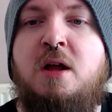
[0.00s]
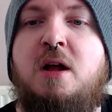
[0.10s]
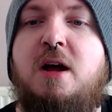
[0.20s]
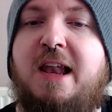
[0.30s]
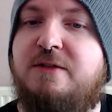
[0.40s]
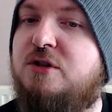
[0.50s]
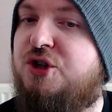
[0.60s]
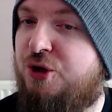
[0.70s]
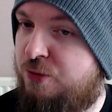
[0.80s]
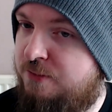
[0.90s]
At level
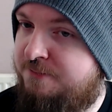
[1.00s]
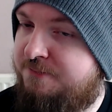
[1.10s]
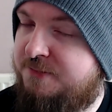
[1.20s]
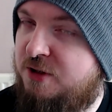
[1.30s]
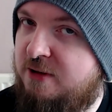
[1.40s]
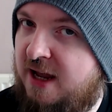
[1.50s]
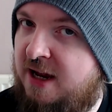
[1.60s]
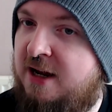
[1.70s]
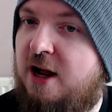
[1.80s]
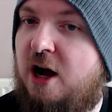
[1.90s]
2, you
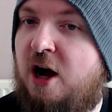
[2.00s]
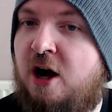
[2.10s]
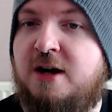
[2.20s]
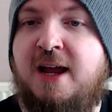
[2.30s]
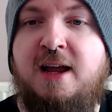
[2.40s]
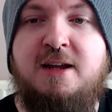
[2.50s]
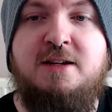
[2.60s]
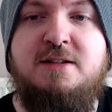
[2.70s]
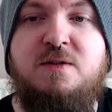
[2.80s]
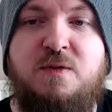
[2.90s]
gain
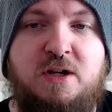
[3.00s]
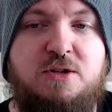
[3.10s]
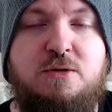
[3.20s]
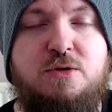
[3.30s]
Arcane Deflection.